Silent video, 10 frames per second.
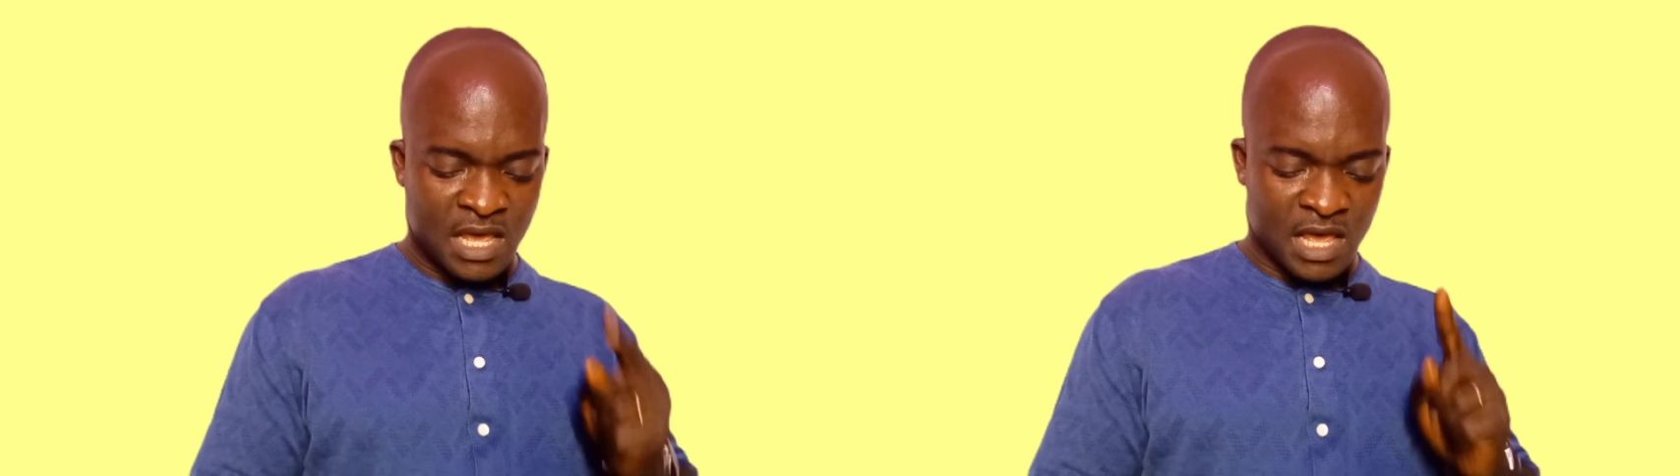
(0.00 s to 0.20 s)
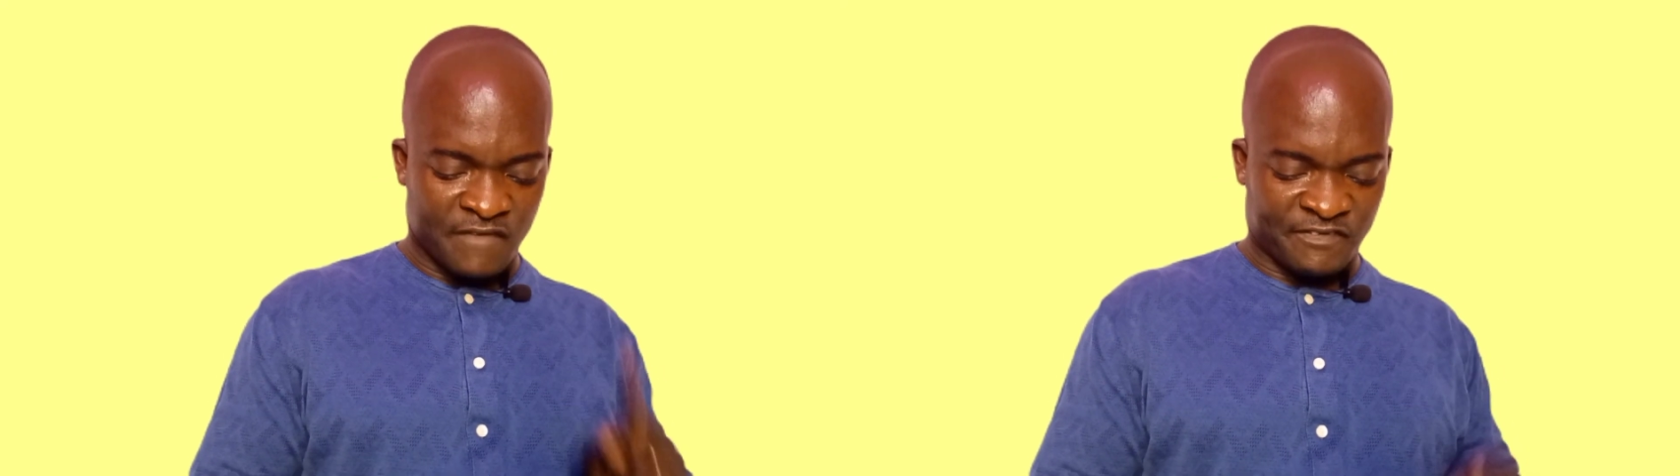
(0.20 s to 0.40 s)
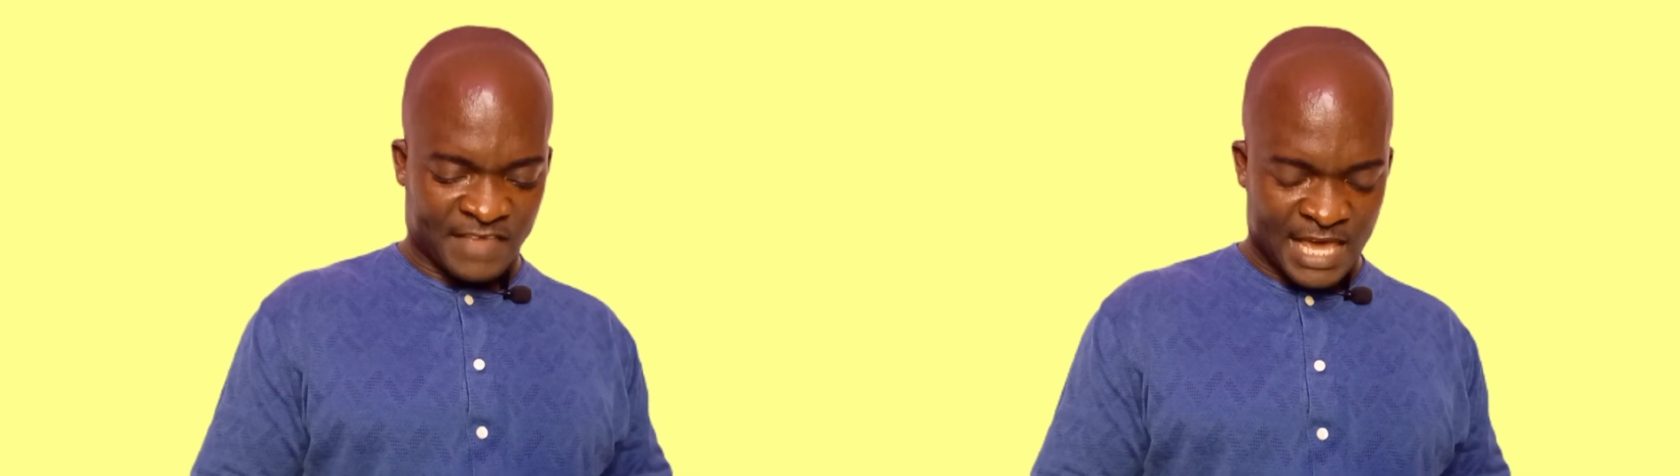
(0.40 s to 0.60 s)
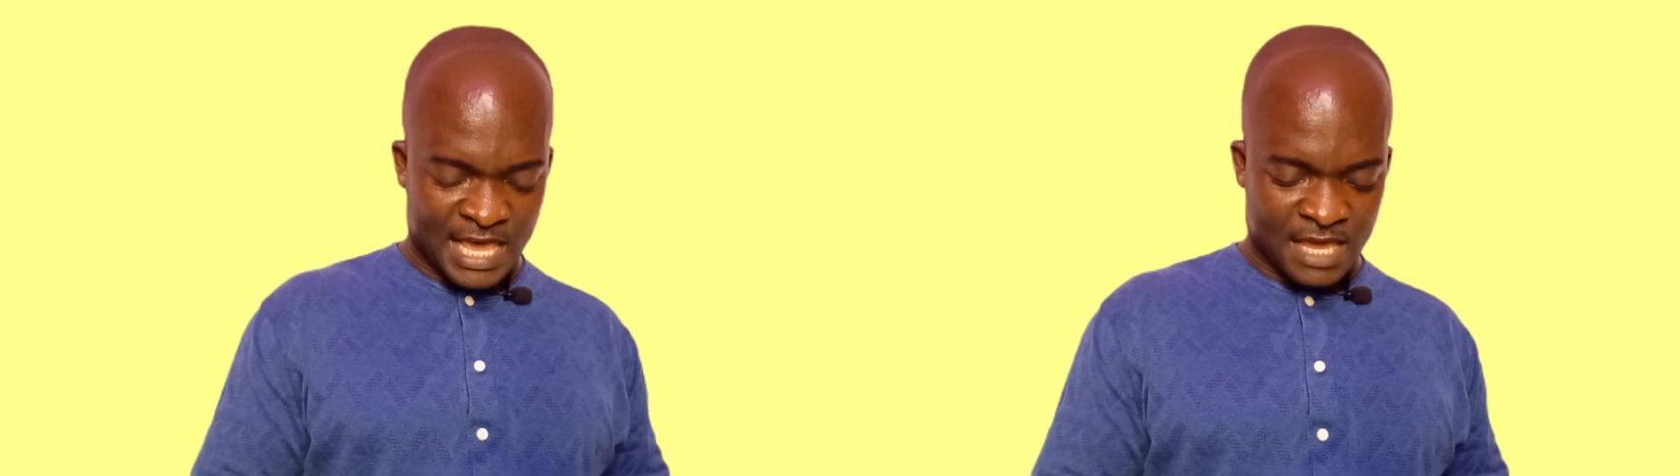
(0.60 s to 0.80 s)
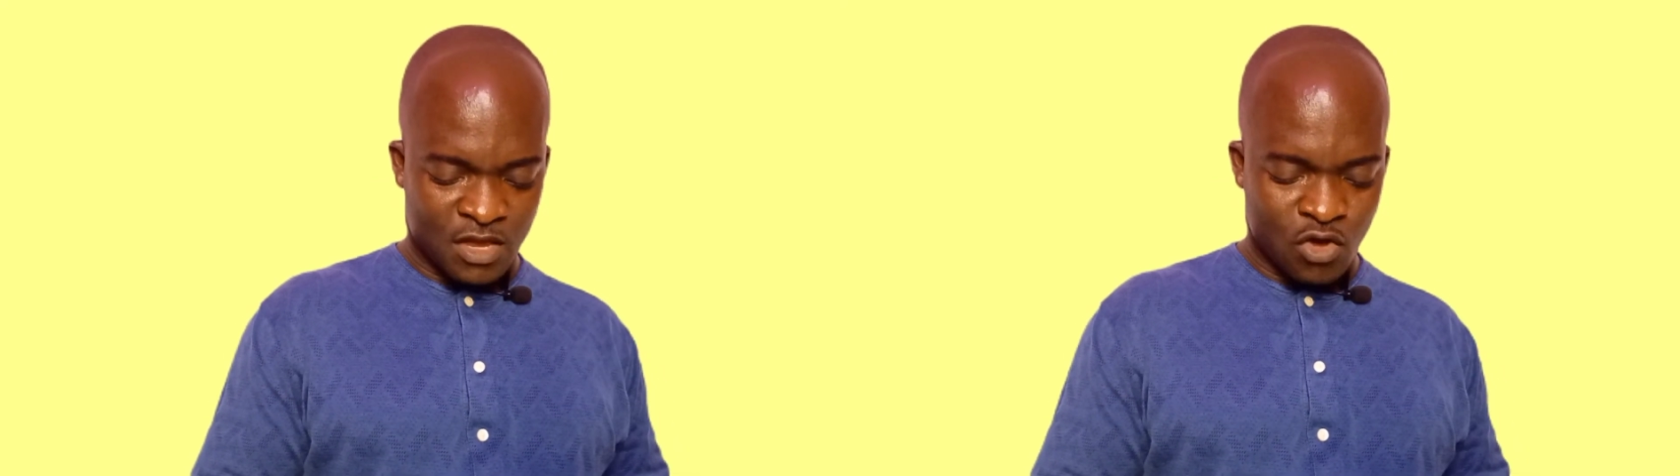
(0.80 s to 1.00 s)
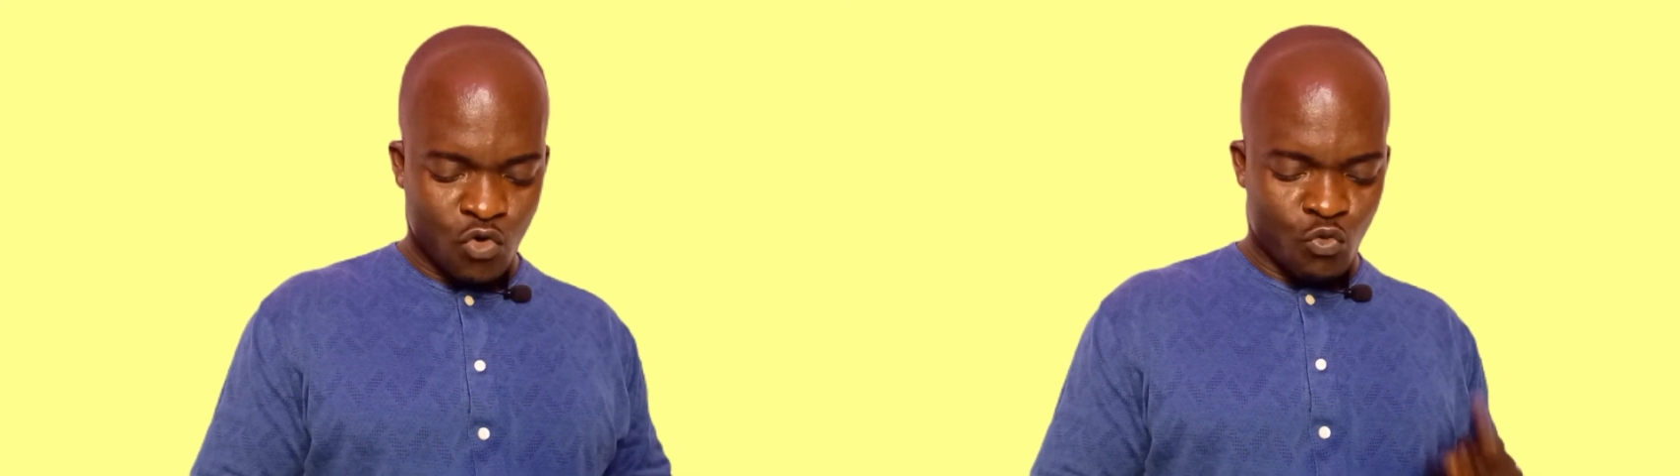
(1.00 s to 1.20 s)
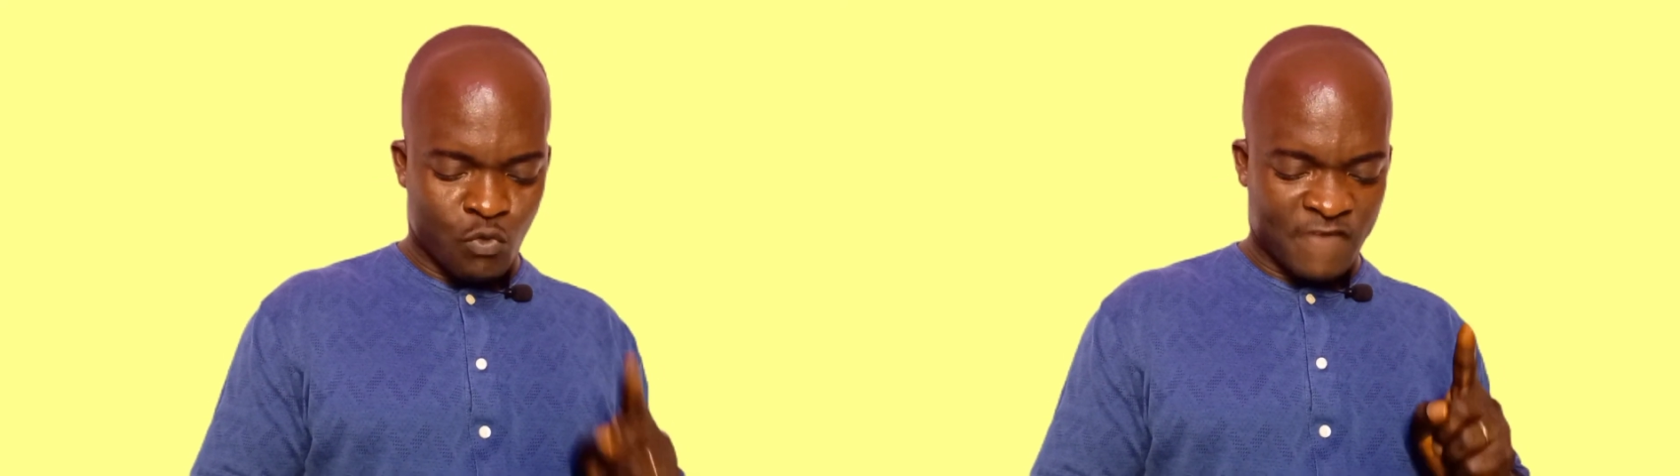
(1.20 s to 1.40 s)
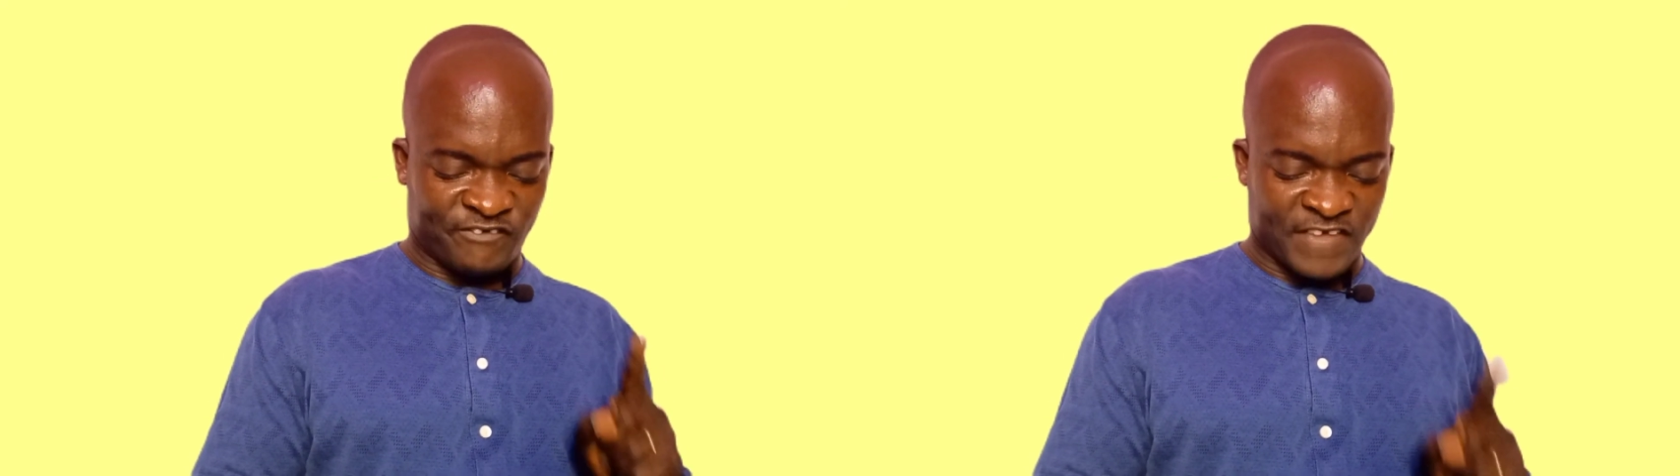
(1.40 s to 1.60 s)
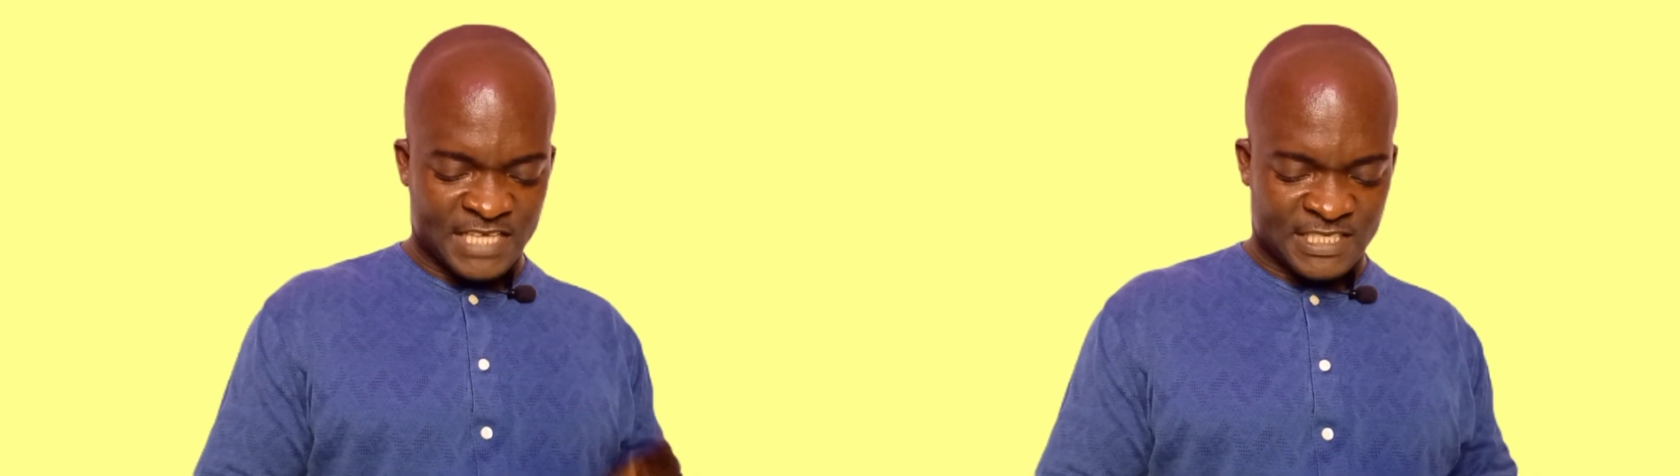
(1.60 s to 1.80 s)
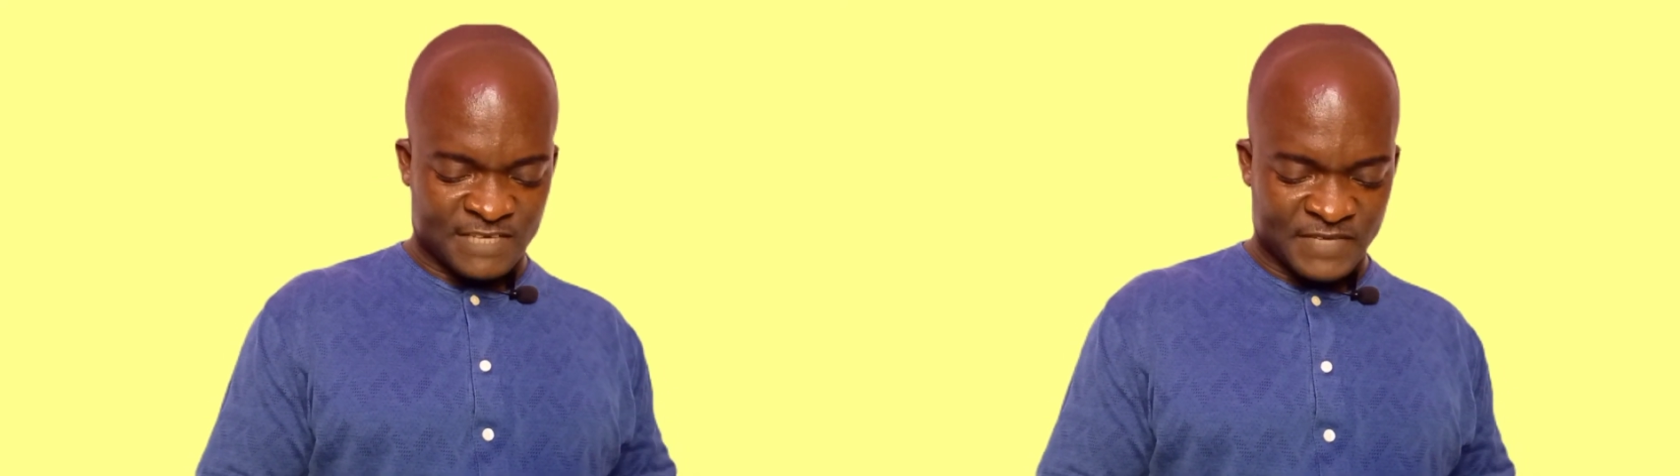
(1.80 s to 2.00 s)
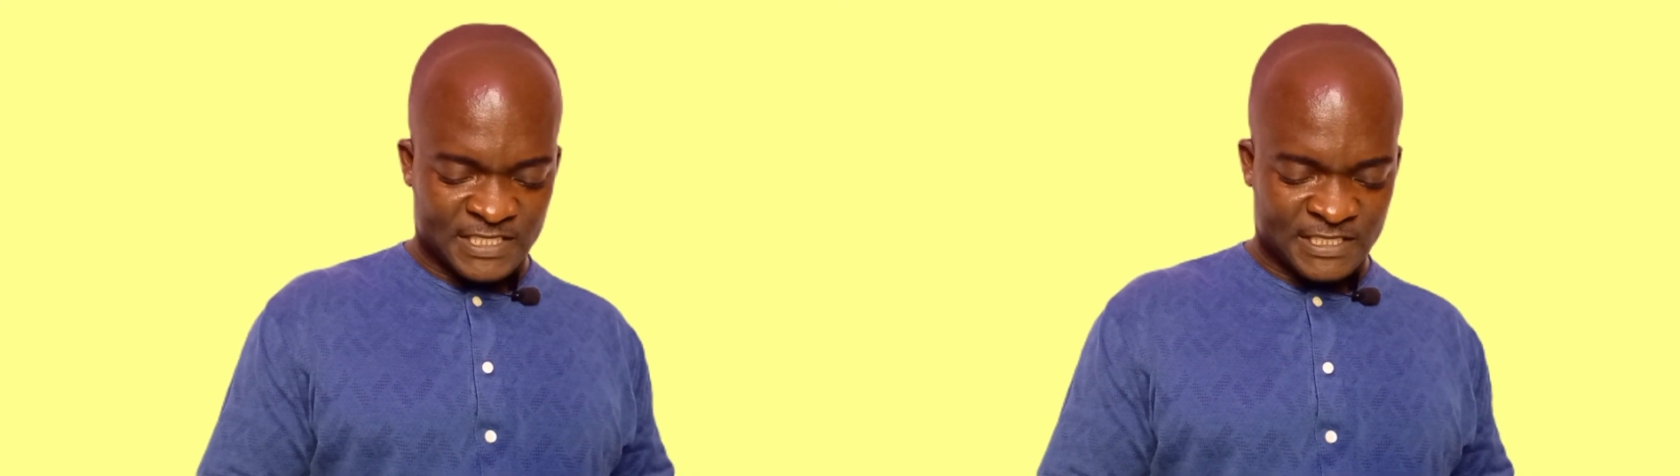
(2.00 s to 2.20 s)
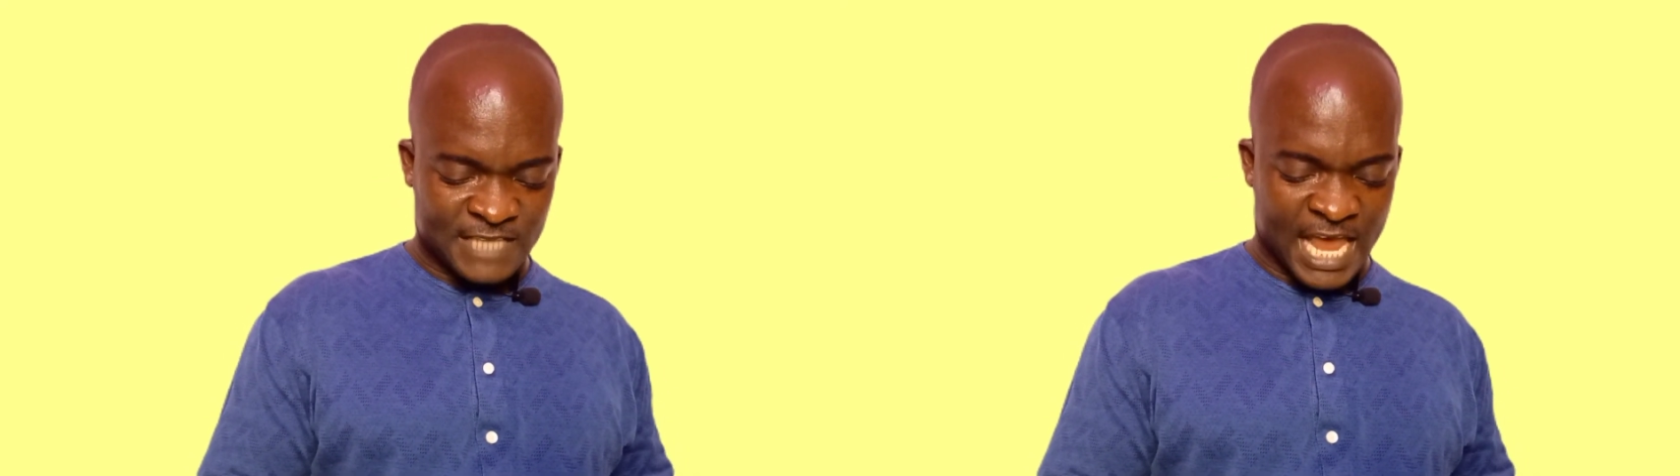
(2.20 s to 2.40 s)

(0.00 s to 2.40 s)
healthcare, welfare service,